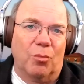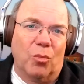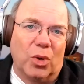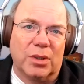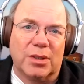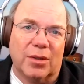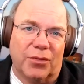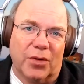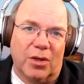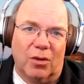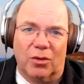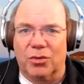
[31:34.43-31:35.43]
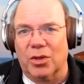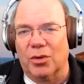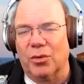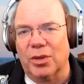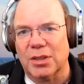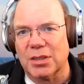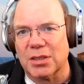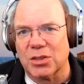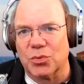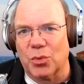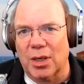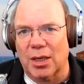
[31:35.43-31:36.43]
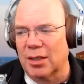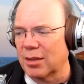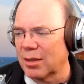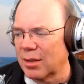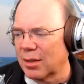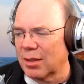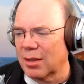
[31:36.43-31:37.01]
More difficult, though, and this is why,